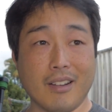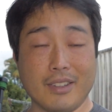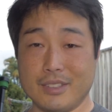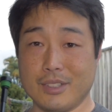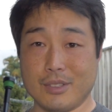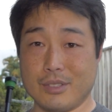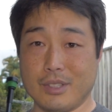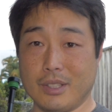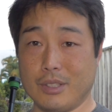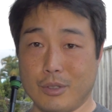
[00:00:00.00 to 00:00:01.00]
they tend to
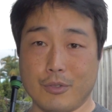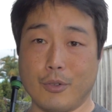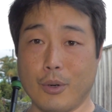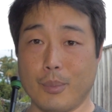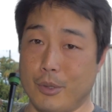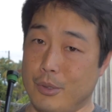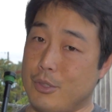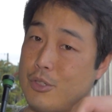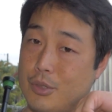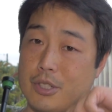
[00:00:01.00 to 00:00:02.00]
say that your form or your
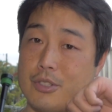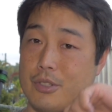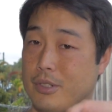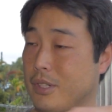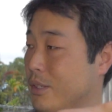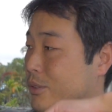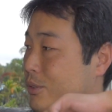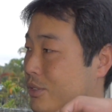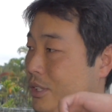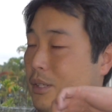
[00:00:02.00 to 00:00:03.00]
structure, how you
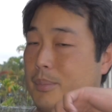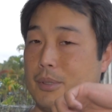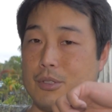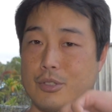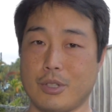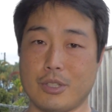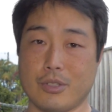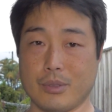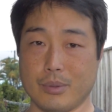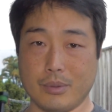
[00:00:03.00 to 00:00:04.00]
set up in your
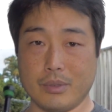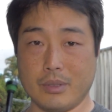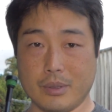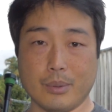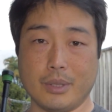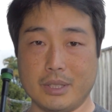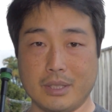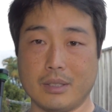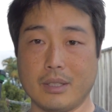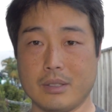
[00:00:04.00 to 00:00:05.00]
structure, literally
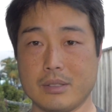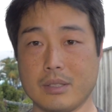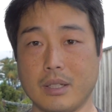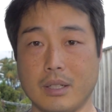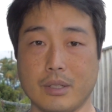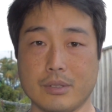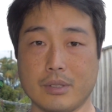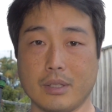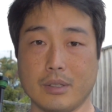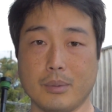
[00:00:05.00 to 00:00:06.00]
dictates how
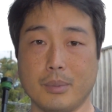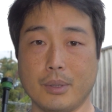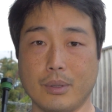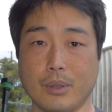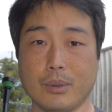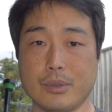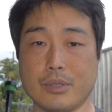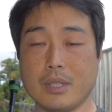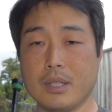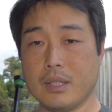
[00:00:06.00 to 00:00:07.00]
steady the bow holds.
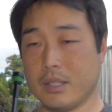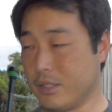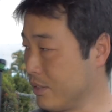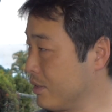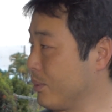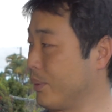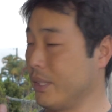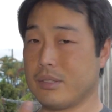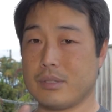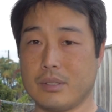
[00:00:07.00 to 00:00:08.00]
And just the
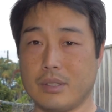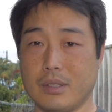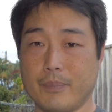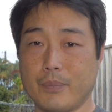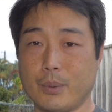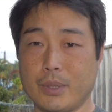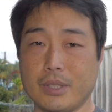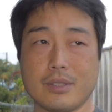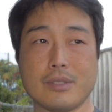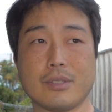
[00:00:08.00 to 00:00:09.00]
weights, what
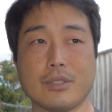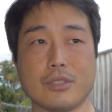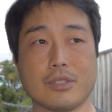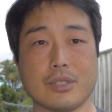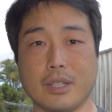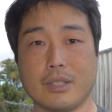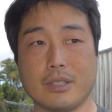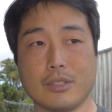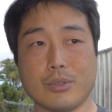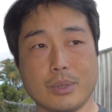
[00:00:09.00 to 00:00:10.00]
it does is it just kind of
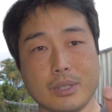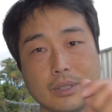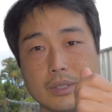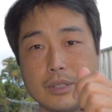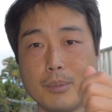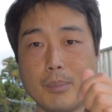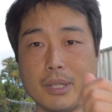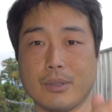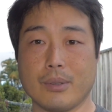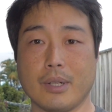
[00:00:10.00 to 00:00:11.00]
gets rid of the little
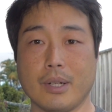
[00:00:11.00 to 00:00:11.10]
micro